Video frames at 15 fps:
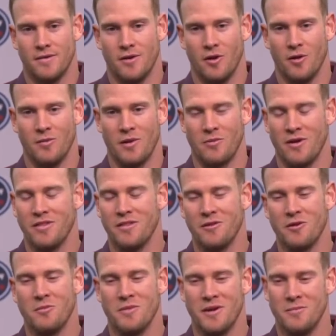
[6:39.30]
hold my breath a
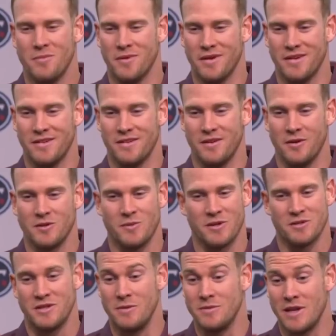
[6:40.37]
little bit, but, you know,
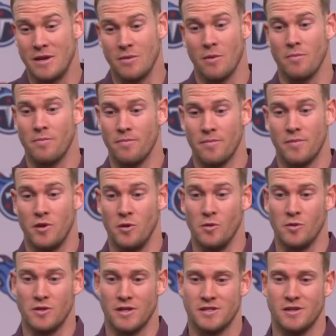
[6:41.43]
special teams came up
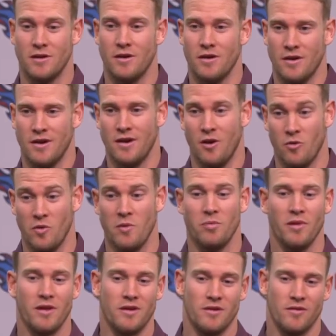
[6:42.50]
huge. I saw a
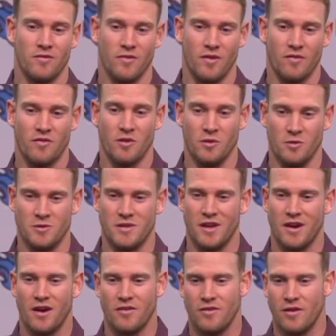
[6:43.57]
replay of Kalu's
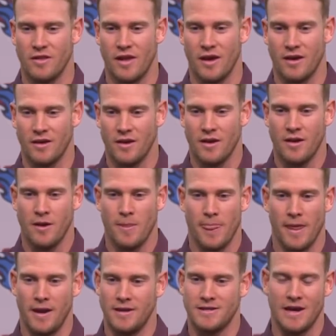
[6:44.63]
get off on that,
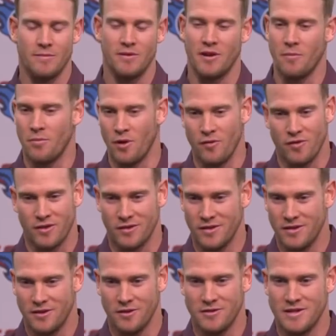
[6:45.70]
and he timed it up
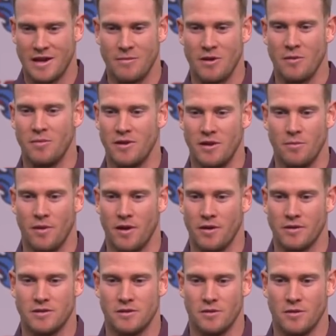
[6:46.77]
perfectly. Couldn't time it up any better.
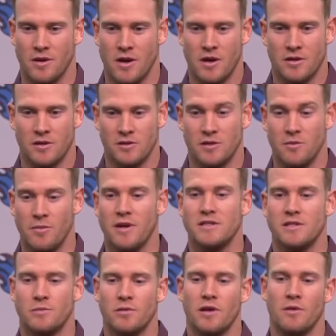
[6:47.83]
So just an
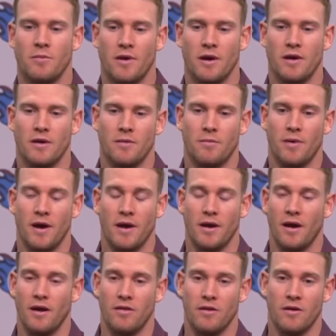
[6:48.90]
amazing play by a
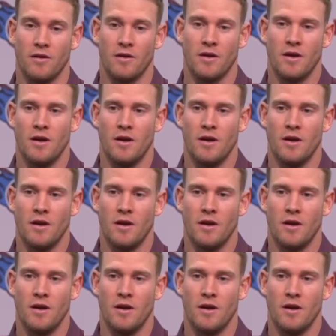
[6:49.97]
guy there.